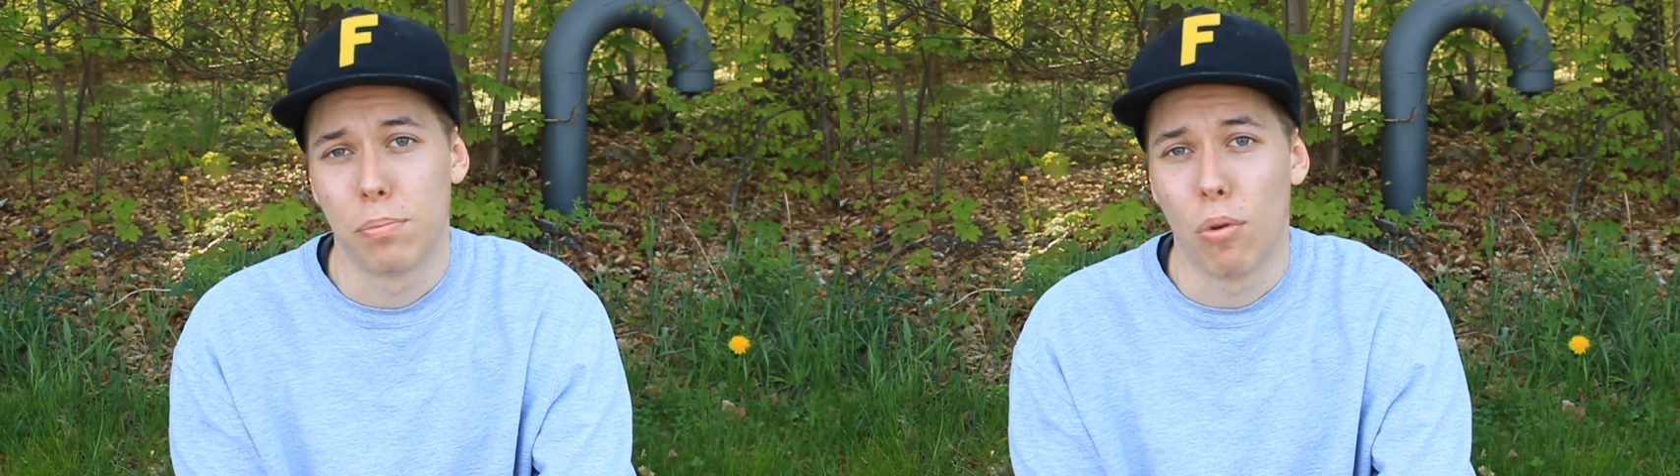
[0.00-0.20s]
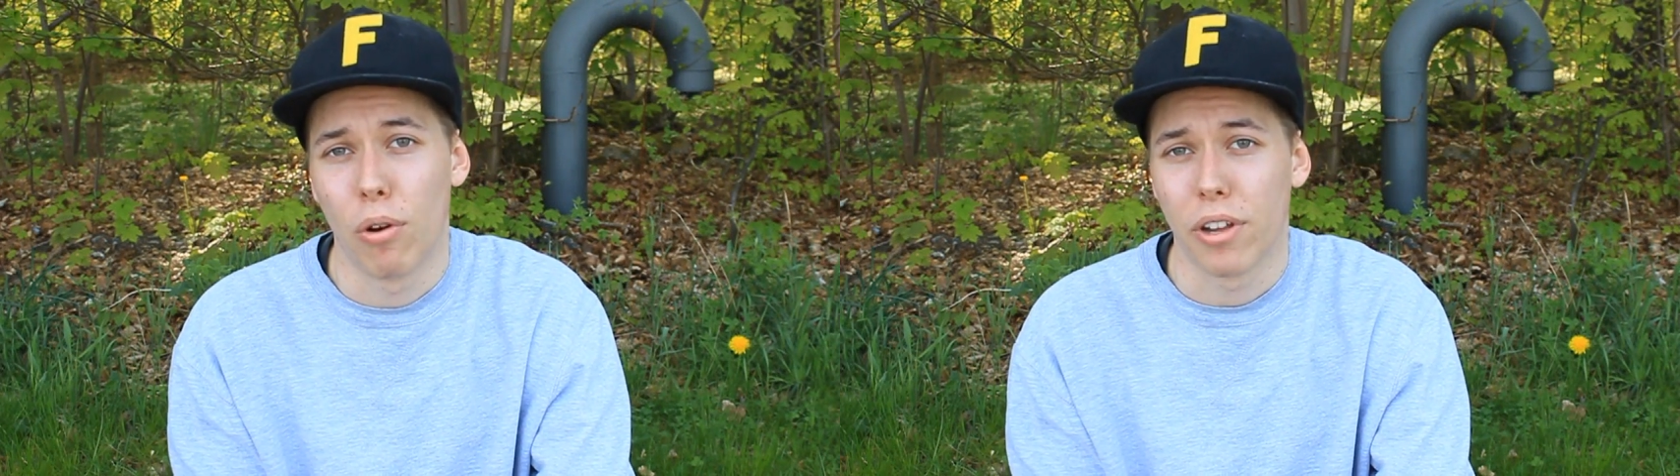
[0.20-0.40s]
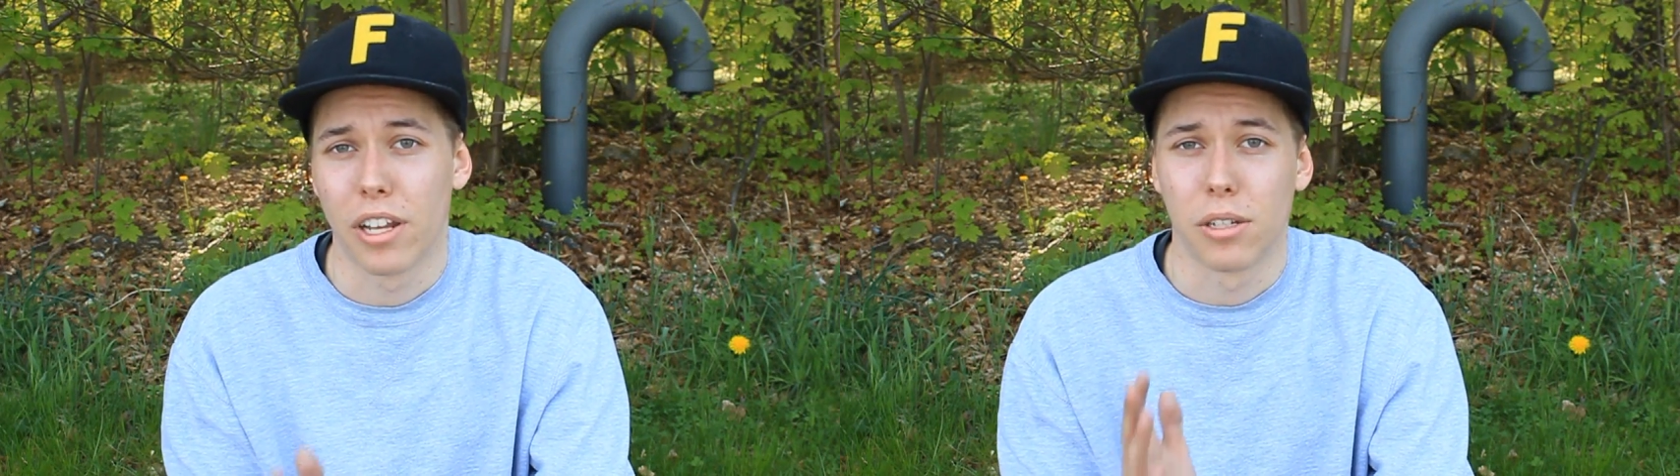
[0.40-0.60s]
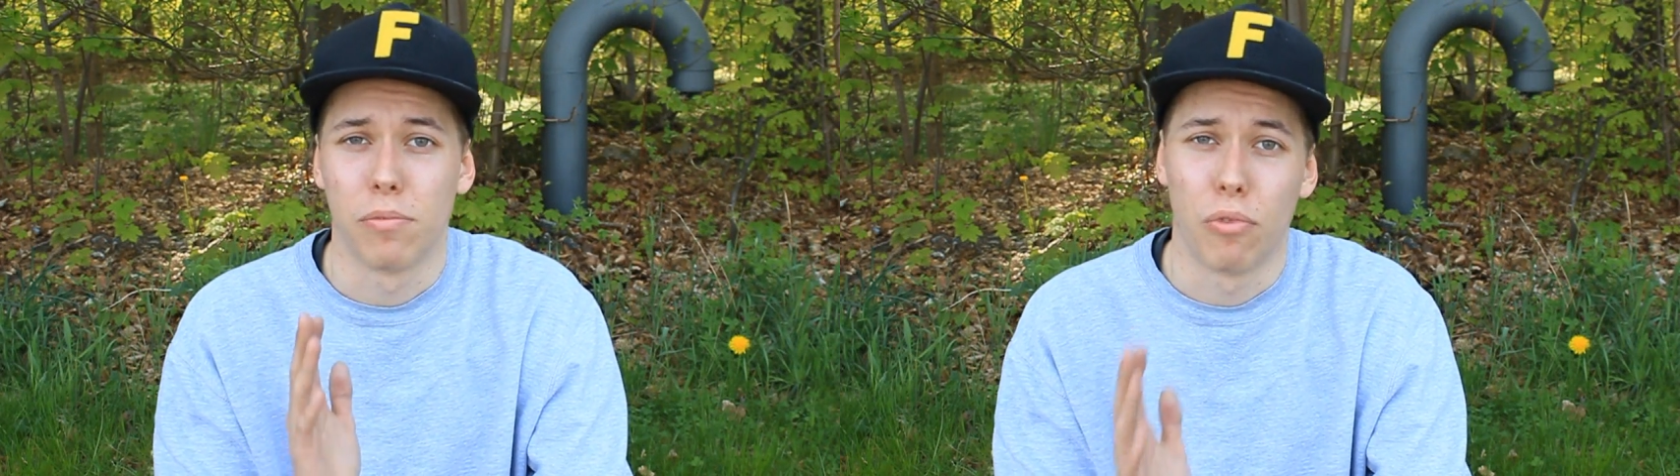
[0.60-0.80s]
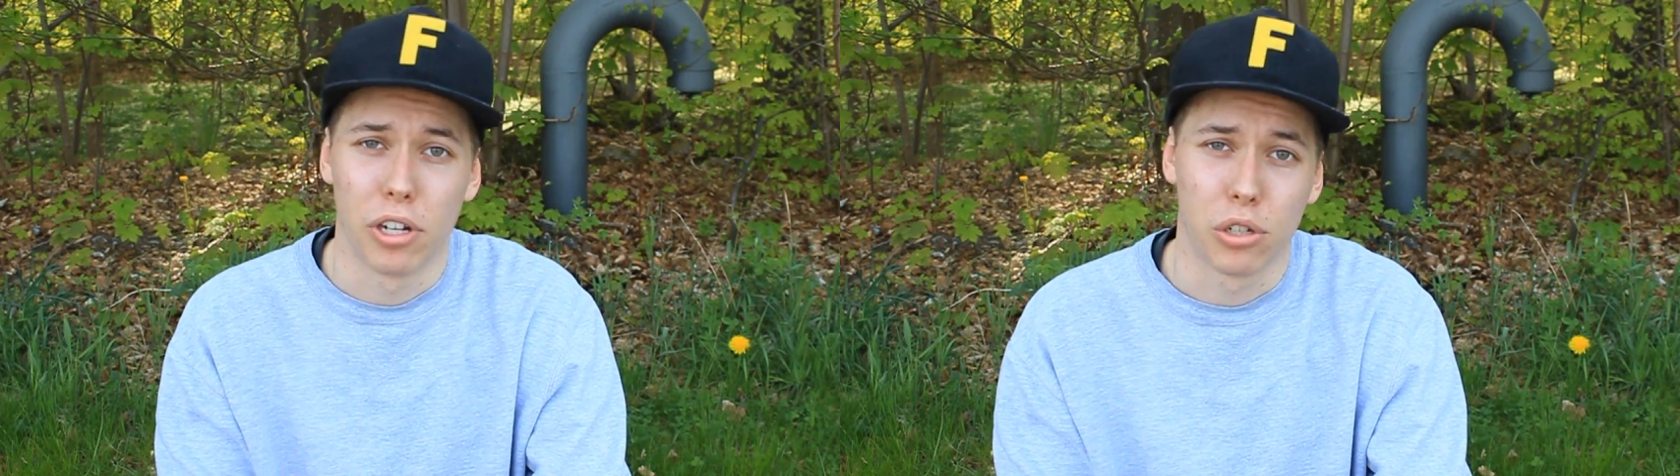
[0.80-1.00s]
board and some
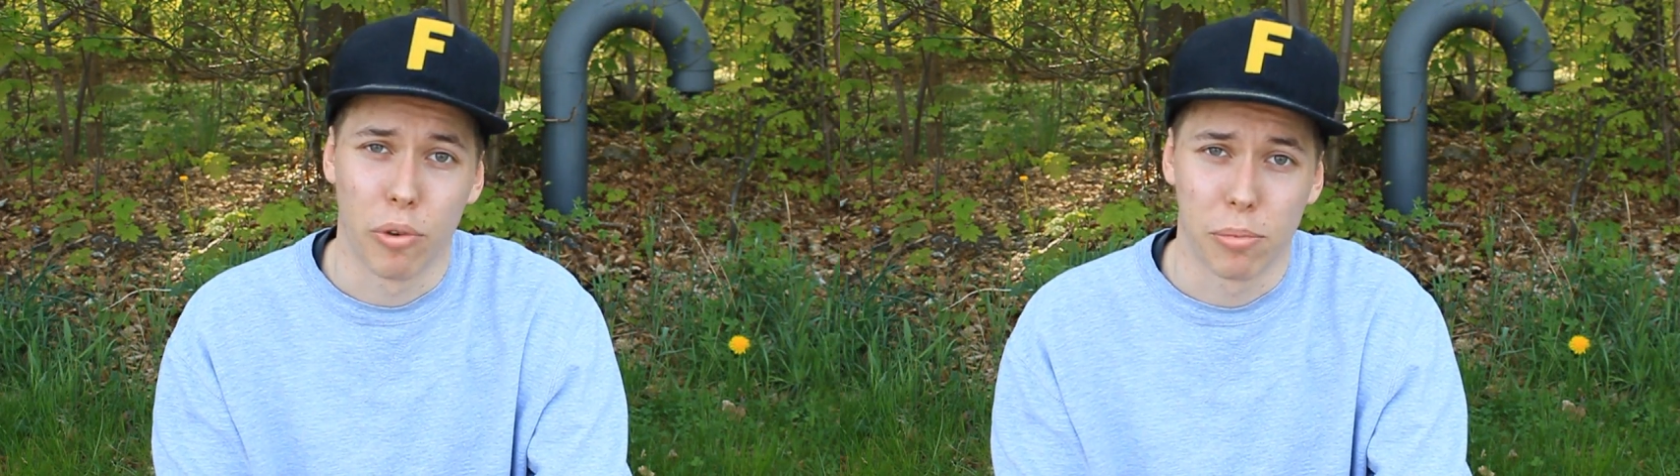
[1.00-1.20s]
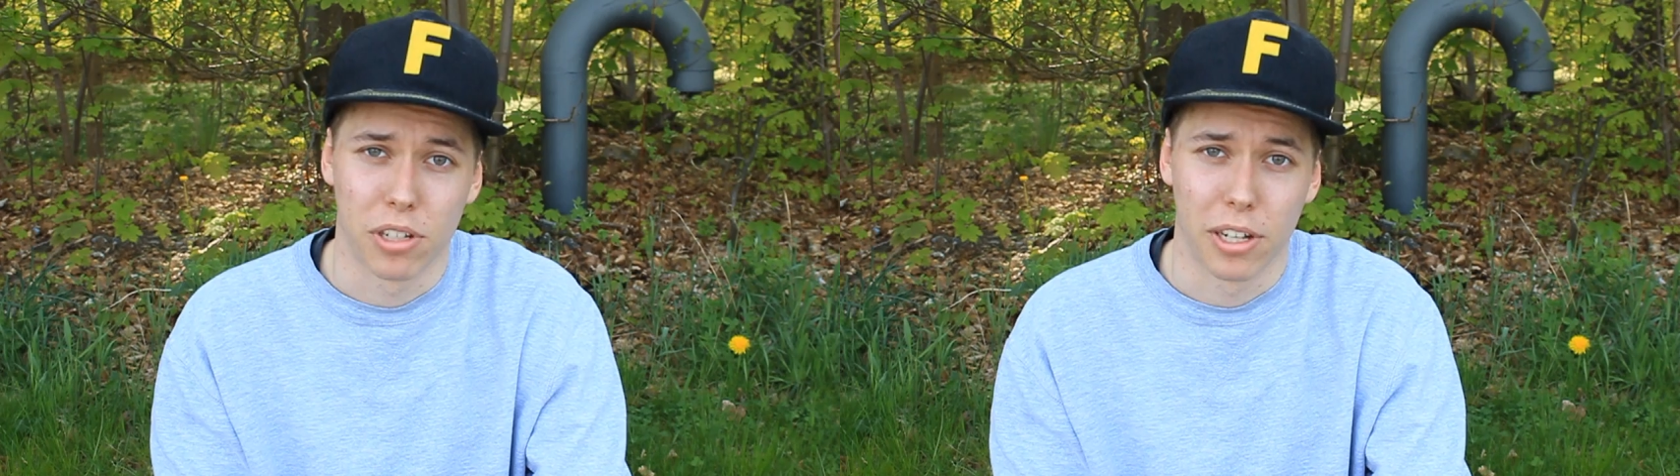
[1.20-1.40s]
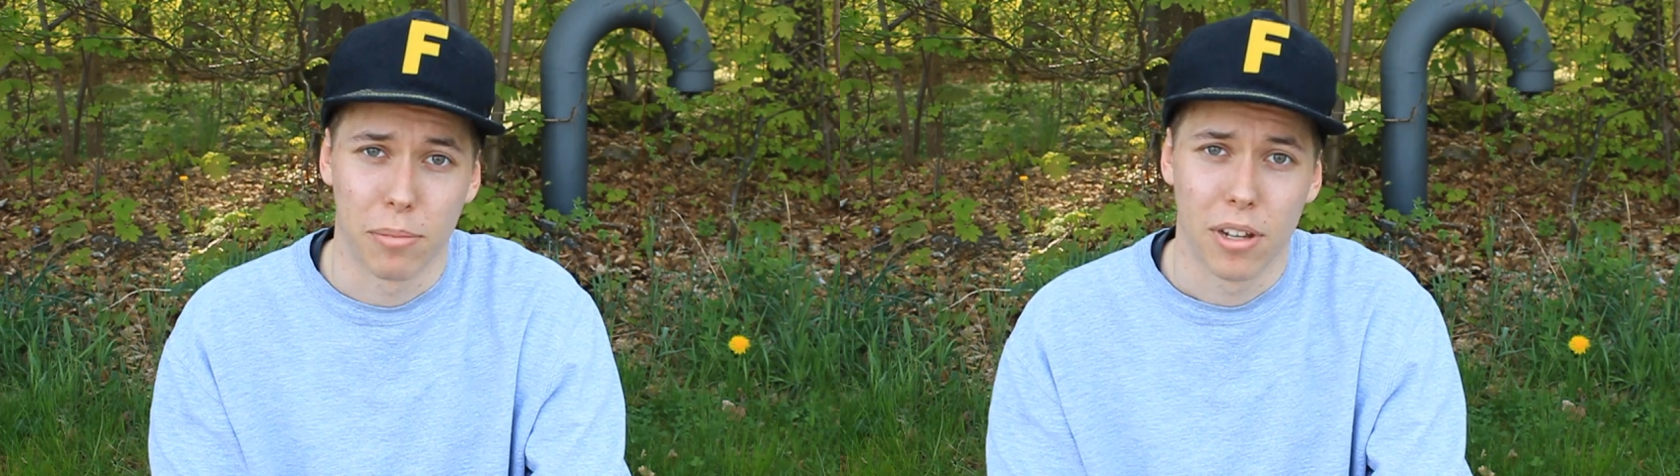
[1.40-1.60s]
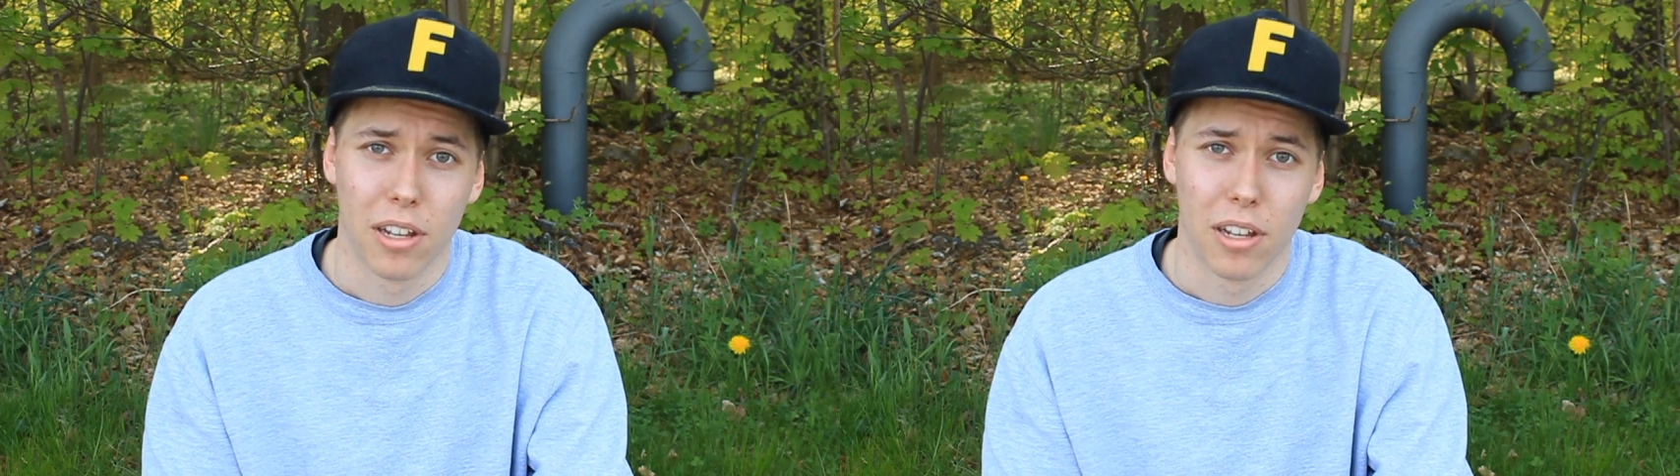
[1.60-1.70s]
fresh grip tape.